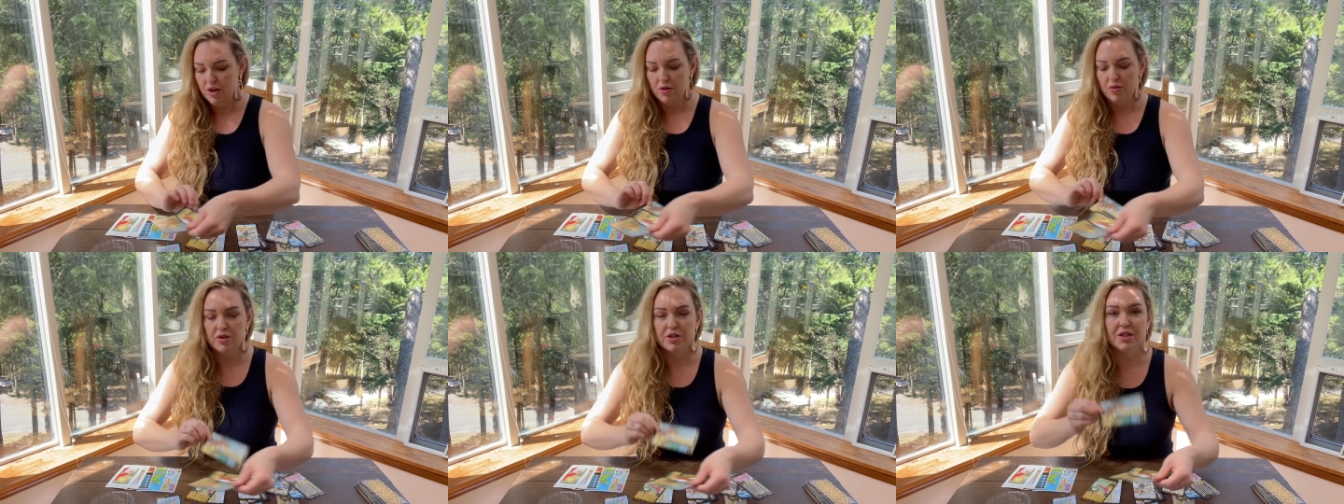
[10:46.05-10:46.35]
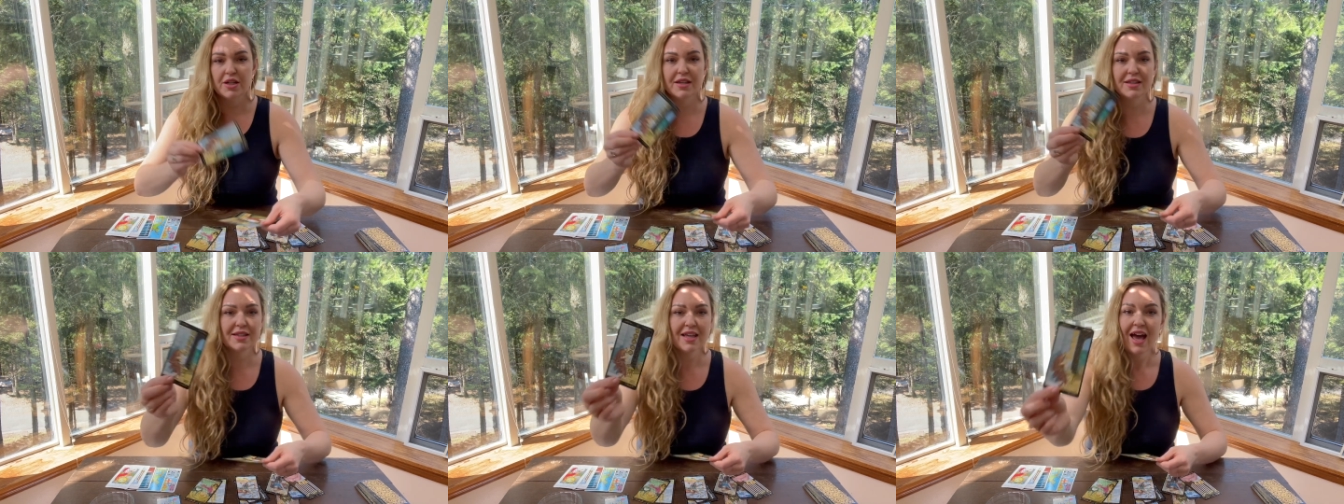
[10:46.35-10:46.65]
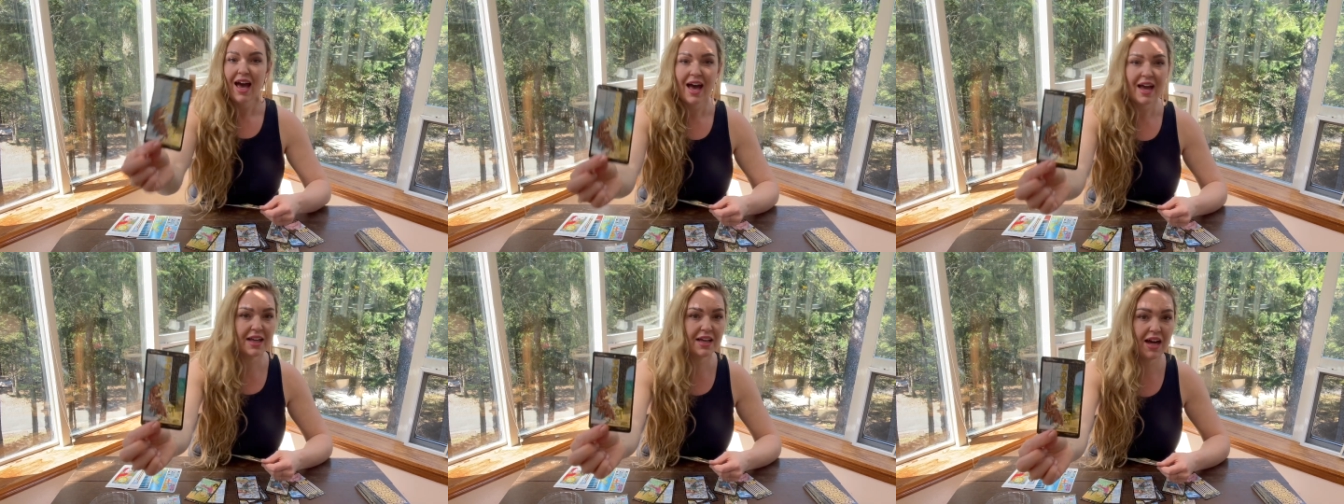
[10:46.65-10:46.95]
which is,
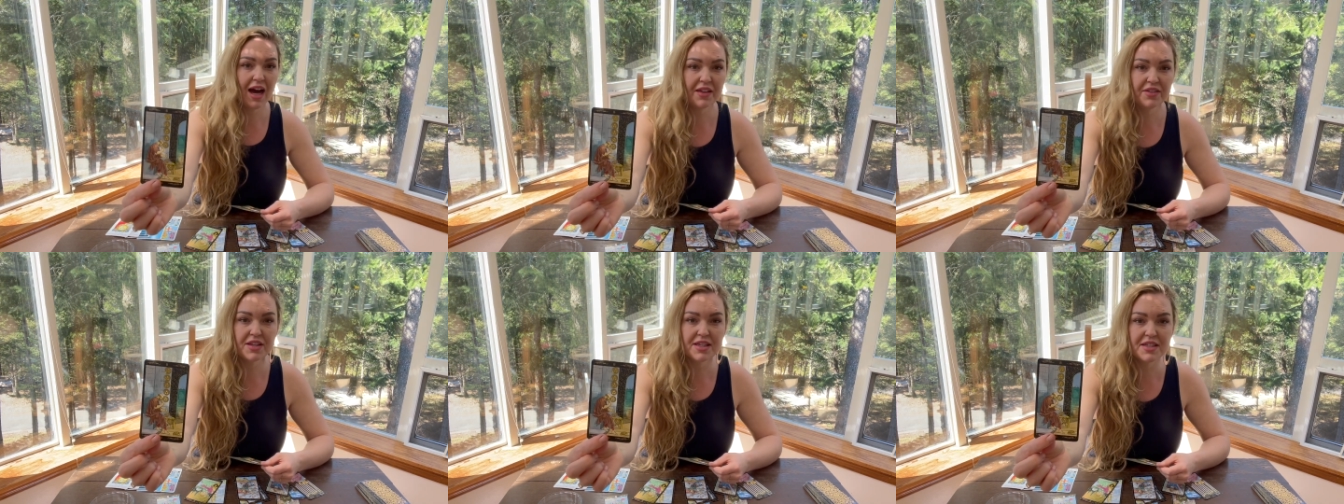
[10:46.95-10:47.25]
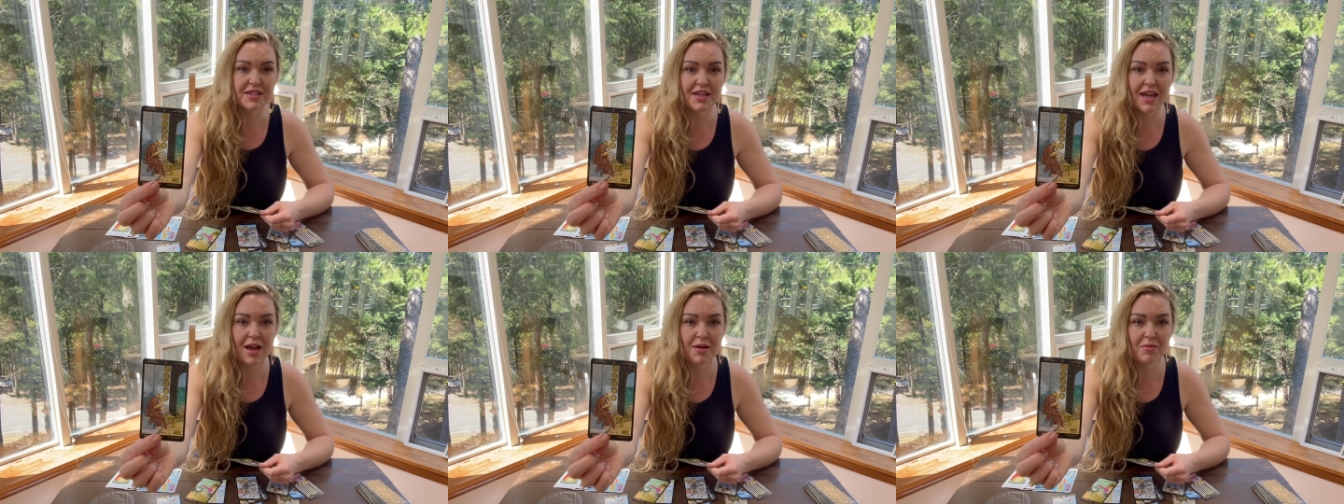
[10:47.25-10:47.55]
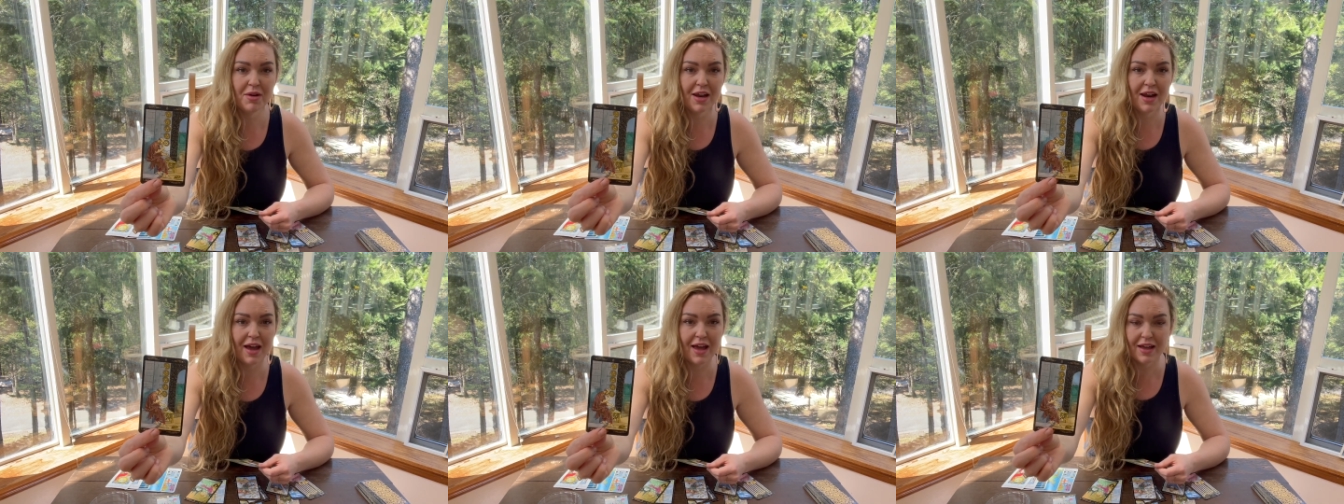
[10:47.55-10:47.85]
I got the
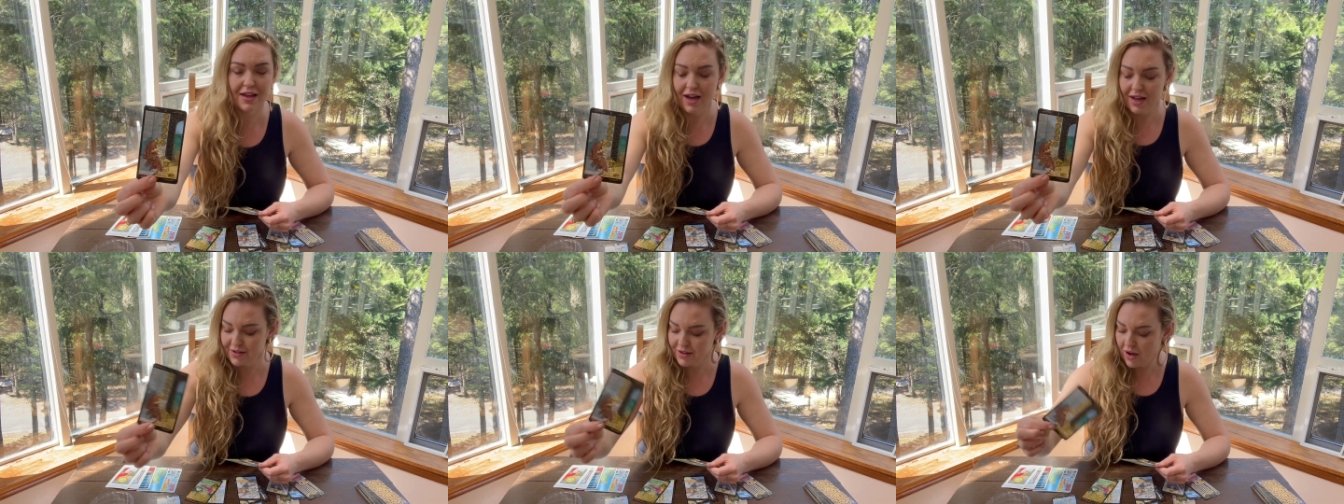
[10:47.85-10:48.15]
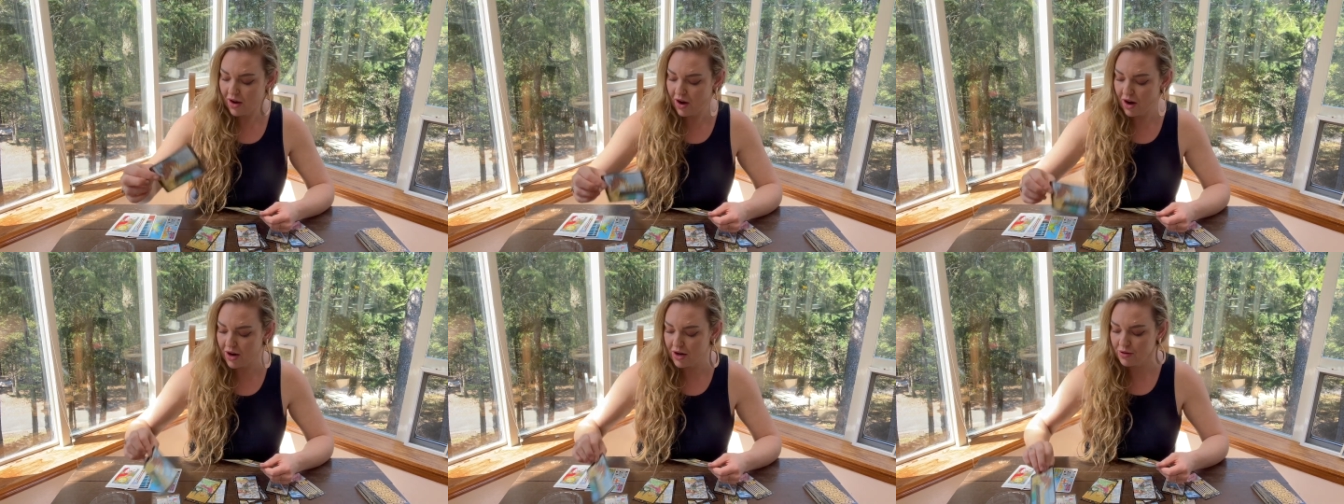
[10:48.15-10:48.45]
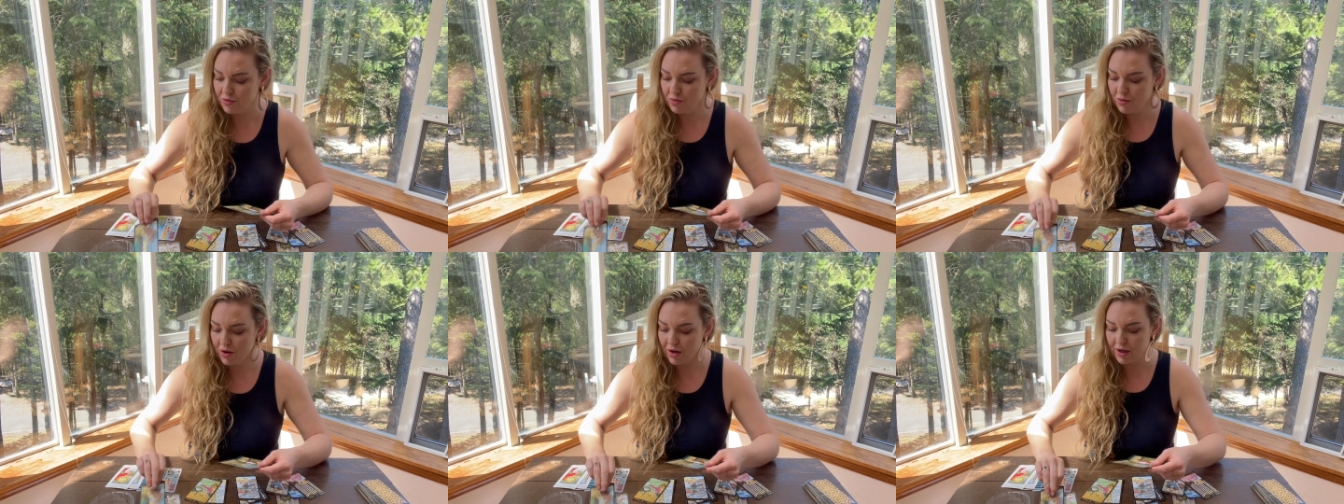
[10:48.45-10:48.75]
stamina, I got the
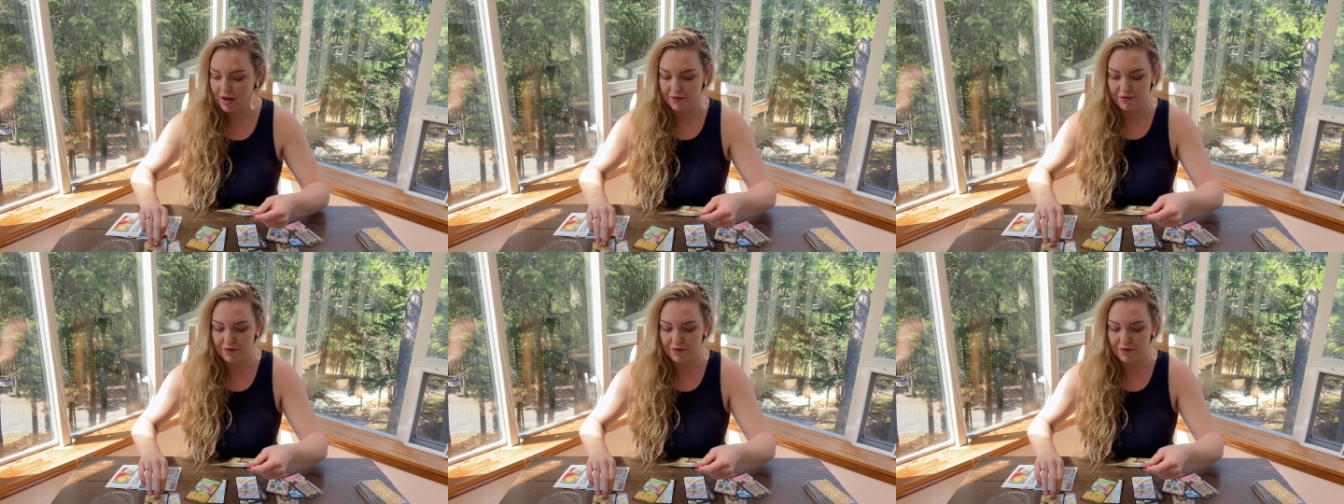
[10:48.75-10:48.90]
hard work,